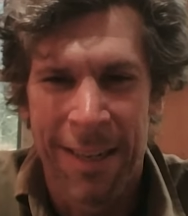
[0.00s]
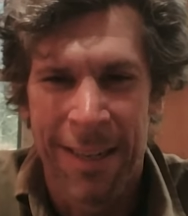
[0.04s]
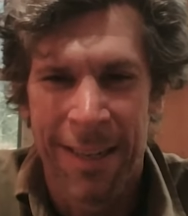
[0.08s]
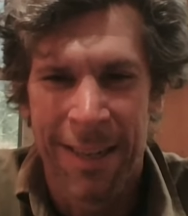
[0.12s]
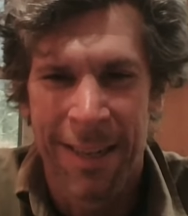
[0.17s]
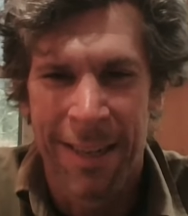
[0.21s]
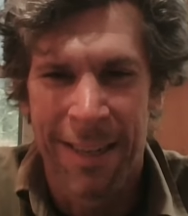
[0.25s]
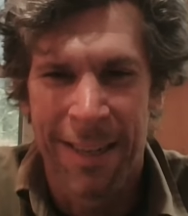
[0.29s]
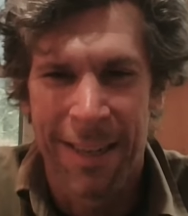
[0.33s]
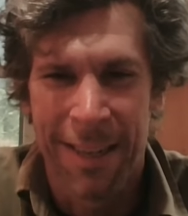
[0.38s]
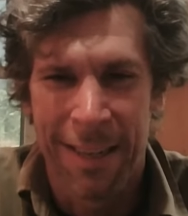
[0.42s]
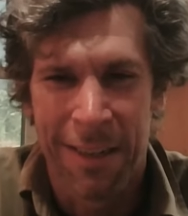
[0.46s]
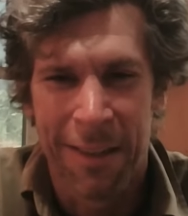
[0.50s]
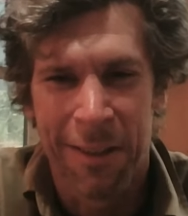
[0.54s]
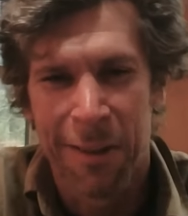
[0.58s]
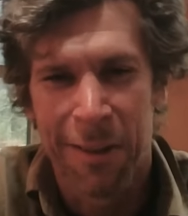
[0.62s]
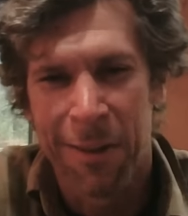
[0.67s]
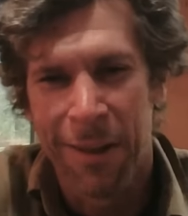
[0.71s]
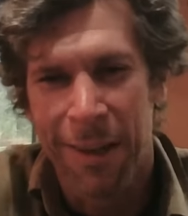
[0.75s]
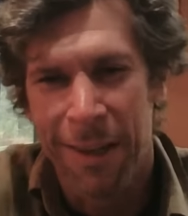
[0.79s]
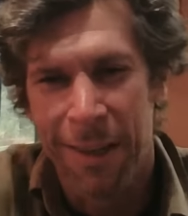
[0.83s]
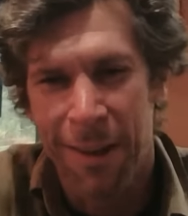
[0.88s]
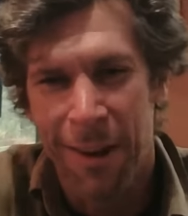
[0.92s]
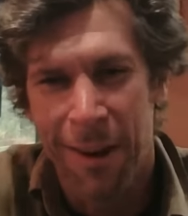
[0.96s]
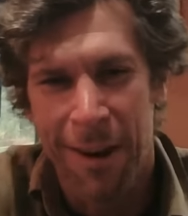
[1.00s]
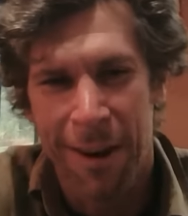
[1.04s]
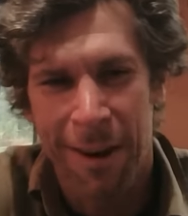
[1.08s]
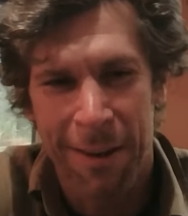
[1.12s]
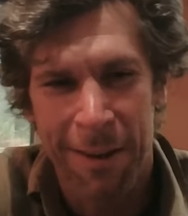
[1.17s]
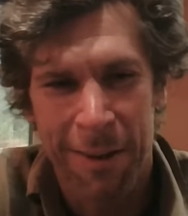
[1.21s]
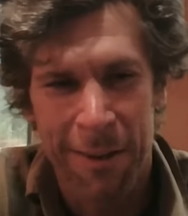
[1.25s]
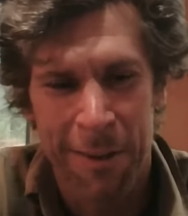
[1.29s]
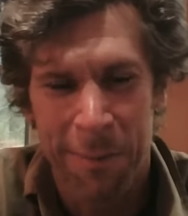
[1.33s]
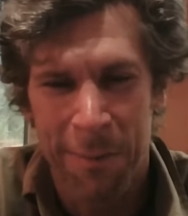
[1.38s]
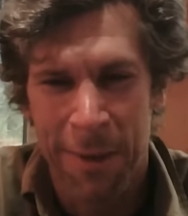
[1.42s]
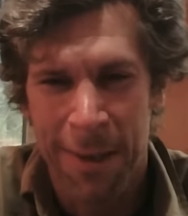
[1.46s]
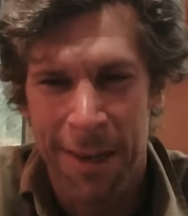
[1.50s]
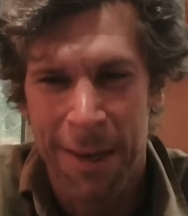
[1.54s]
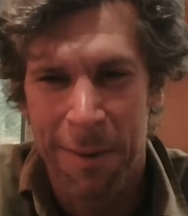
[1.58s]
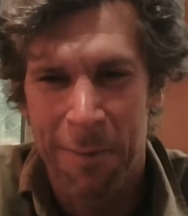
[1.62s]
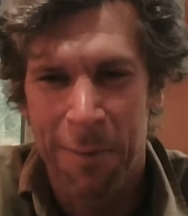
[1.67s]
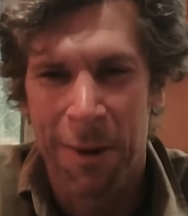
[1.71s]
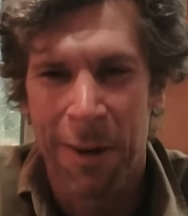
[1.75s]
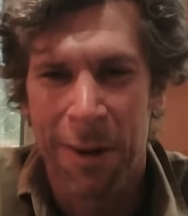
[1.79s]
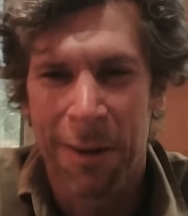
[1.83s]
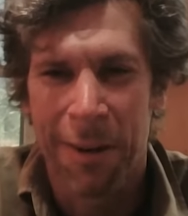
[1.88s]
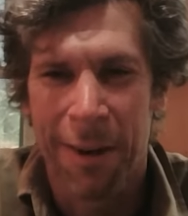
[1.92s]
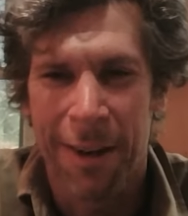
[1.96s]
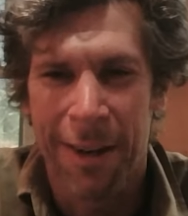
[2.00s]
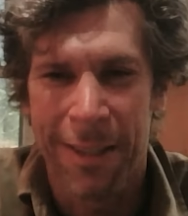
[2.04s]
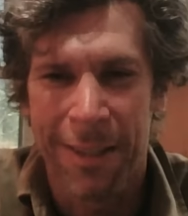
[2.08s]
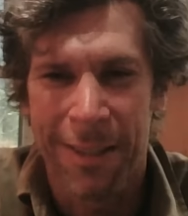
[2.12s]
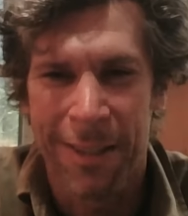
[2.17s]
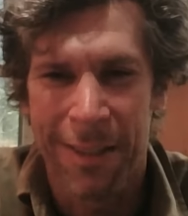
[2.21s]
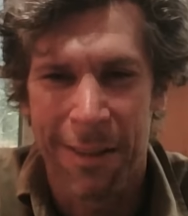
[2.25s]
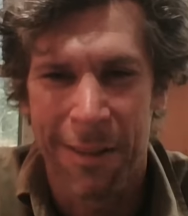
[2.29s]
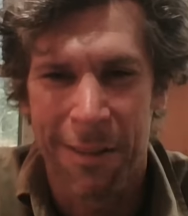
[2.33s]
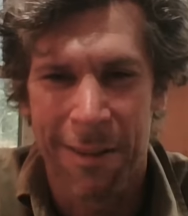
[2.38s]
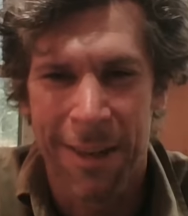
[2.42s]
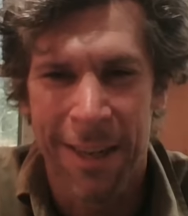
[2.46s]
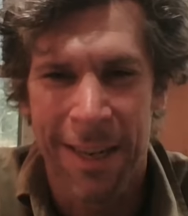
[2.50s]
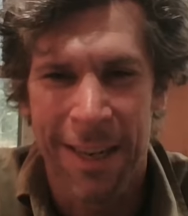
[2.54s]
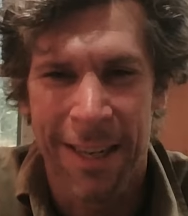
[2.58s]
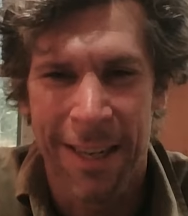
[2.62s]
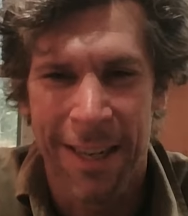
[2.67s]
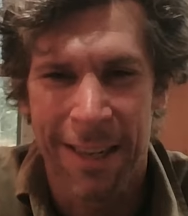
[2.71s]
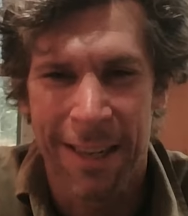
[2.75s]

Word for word: and including Hawk, who's my neighbor across the creek.